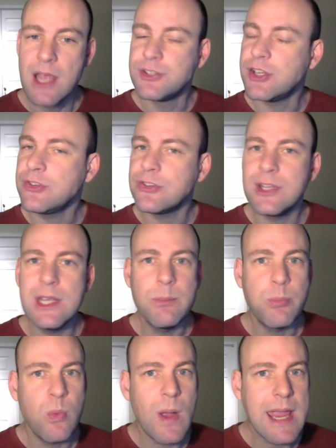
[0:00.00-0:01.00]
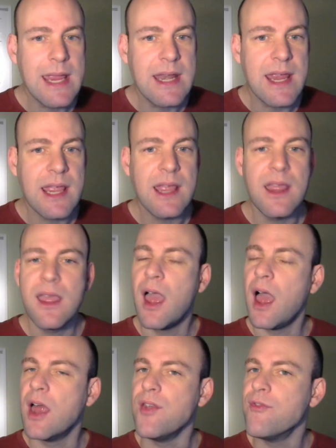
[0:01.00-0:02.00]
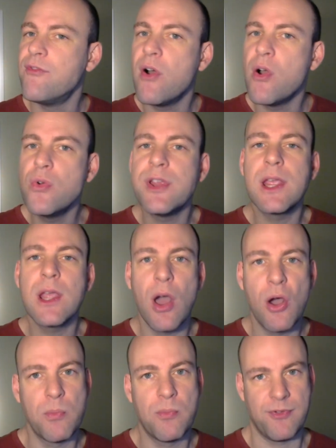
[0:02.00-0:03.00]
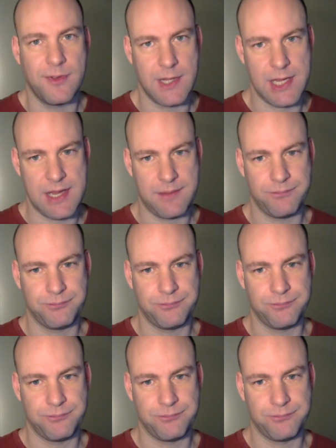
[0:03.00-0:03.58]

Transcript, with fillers: Just keep waiting and voting hopefully.